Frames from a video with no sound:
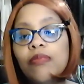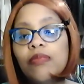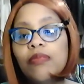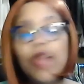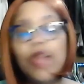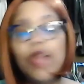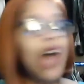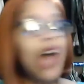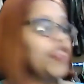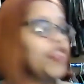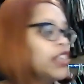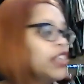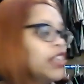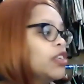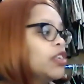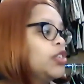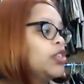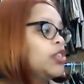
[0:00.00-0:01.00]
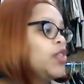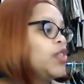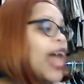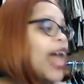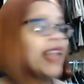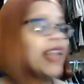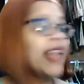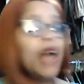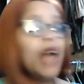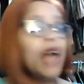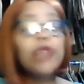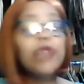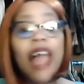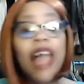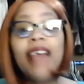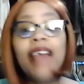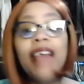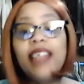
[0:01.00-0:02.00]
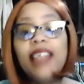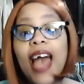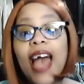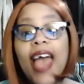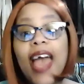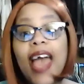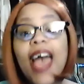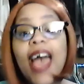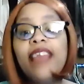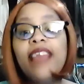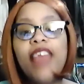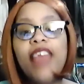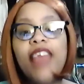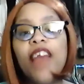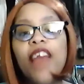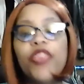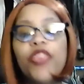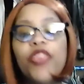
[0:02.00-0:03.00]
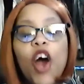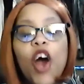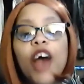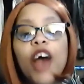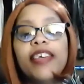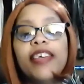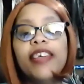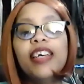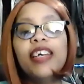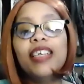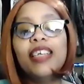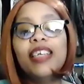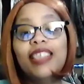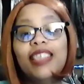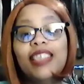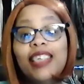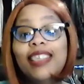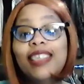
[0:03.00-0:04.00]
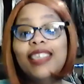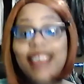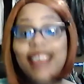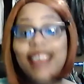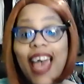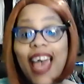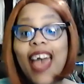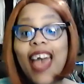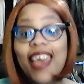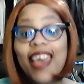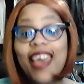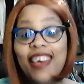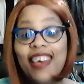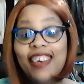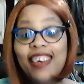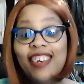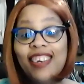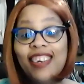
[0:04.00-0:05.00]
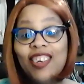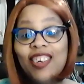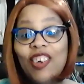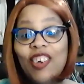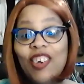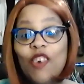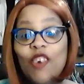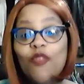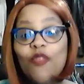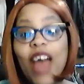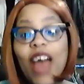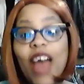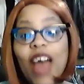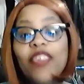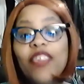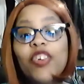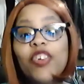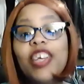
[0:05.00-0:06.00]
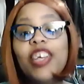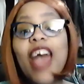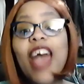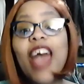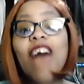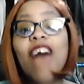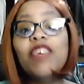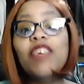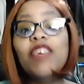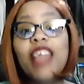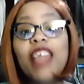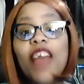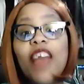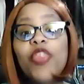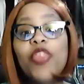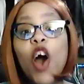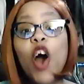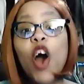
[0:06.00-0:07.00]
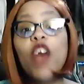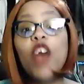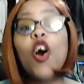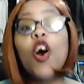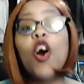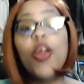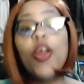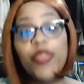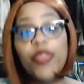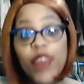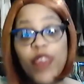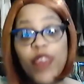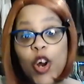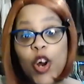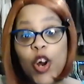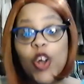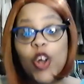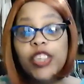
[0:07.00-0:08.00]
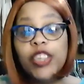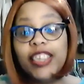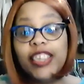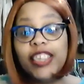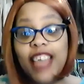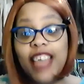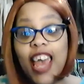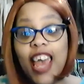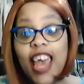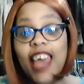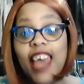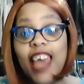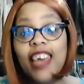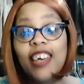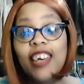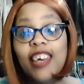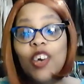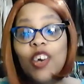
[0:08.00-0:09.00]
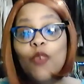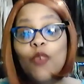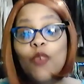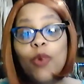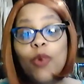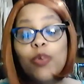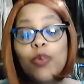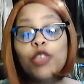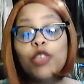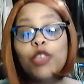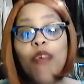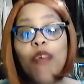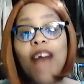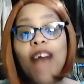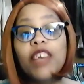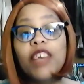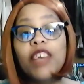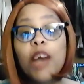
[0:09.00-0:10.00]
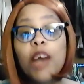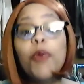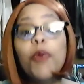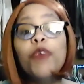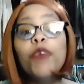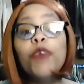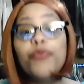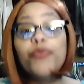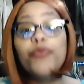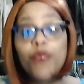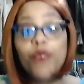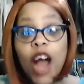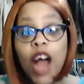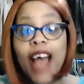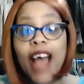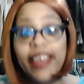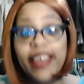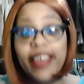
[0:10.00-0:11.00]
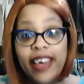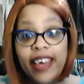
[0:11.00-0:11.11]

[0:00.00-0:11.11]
I think so too. Now I'm glad that I had that thought today. Having that thought on Thursday when we're driving up on Friday.